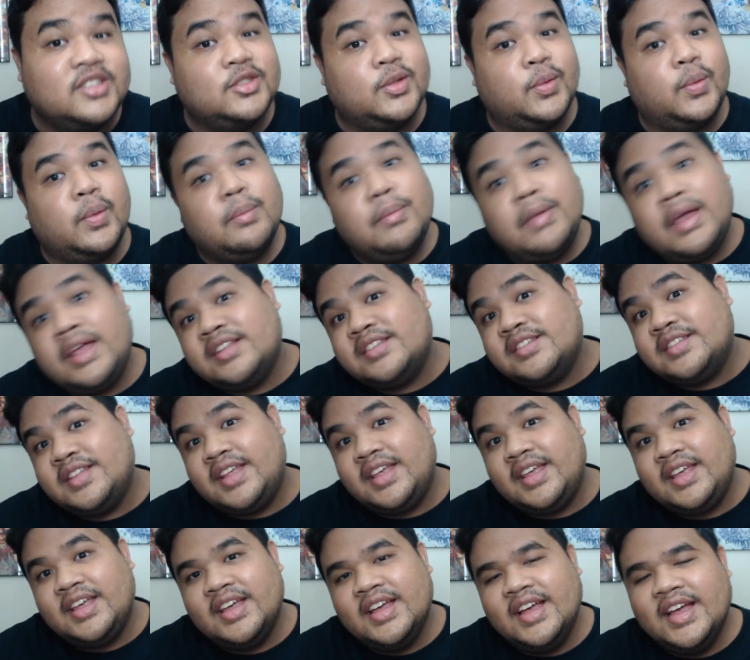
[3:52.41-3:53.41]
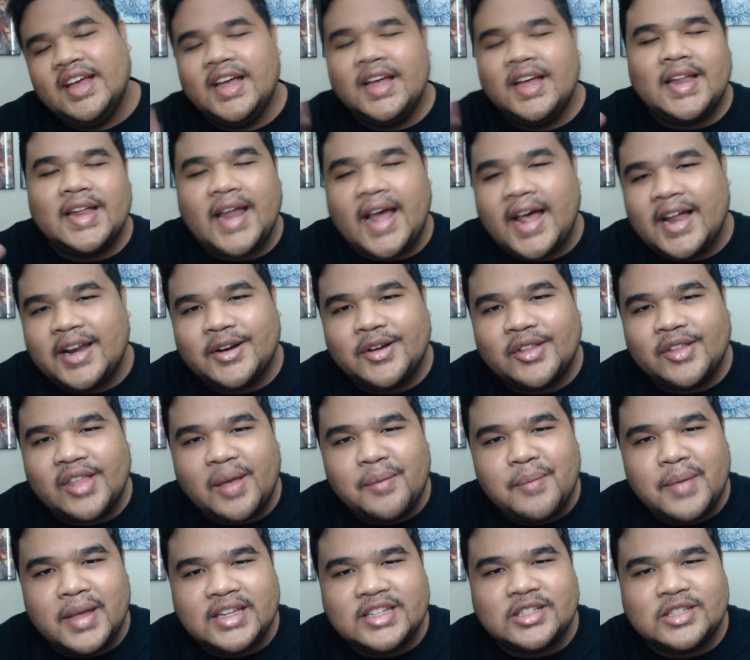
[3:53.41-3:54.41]
So we may see, I don't know,
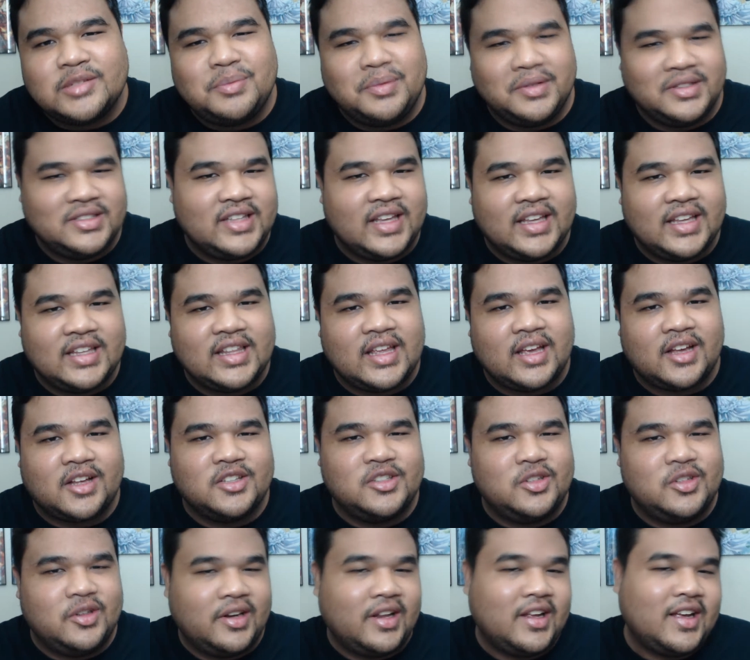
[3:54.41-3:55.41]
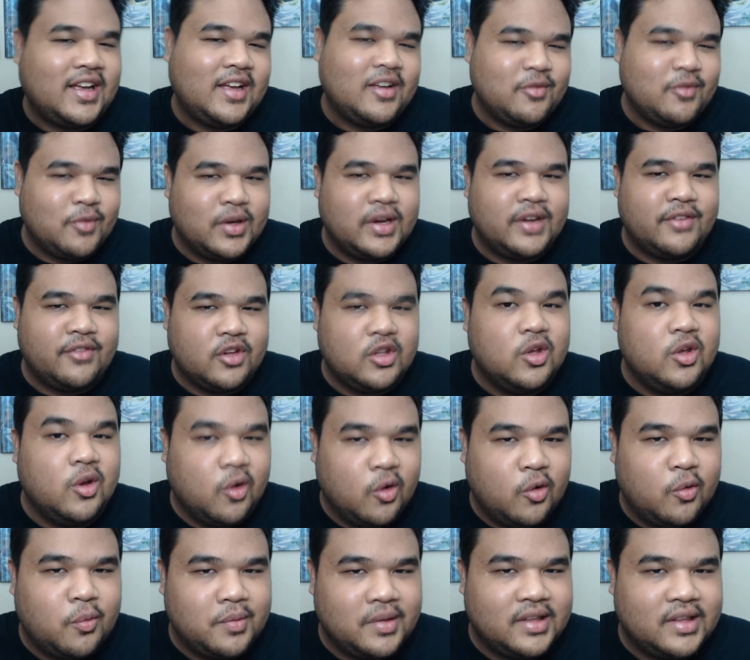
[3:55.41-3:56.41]
that may just be saying that because you're like, all right, whatever, you
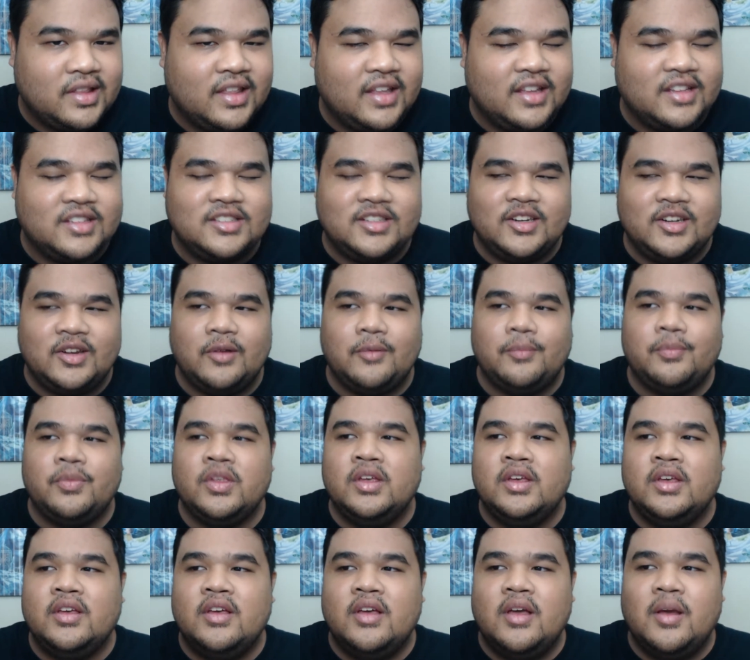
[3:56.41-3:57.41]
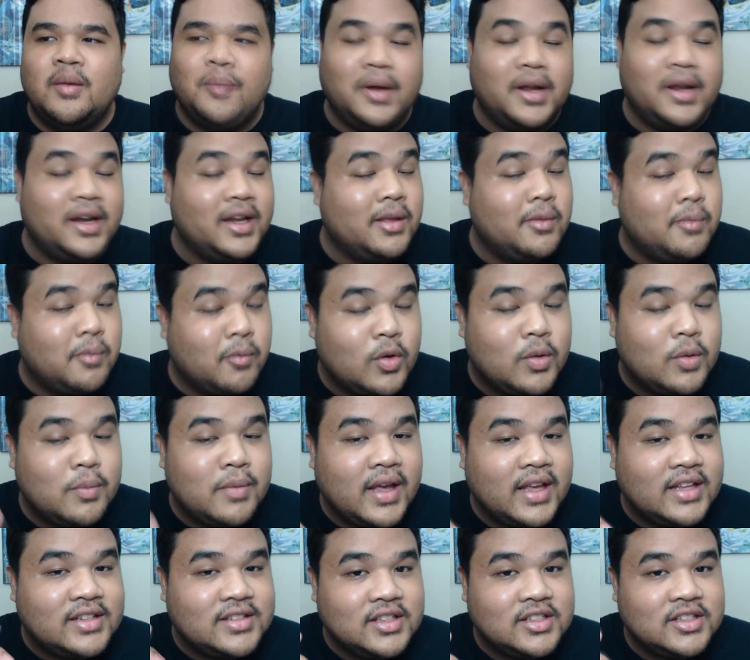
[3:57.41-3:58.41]
owe me this, you know, but we
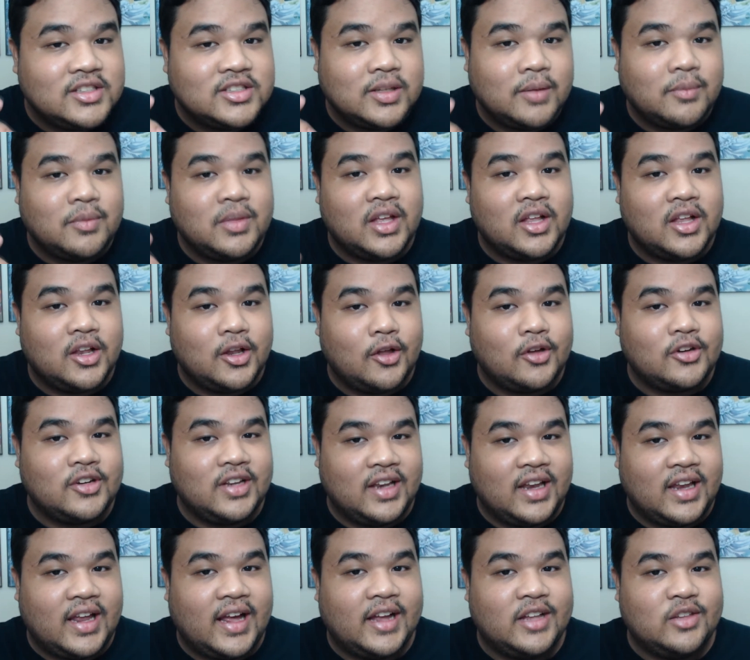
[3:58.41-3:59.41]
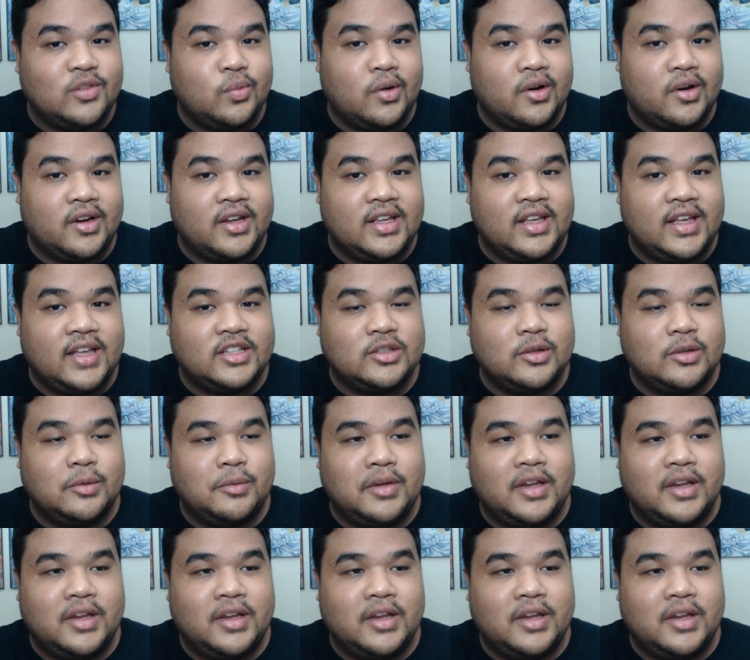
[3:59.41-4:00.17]
may see something along the lines where he ends up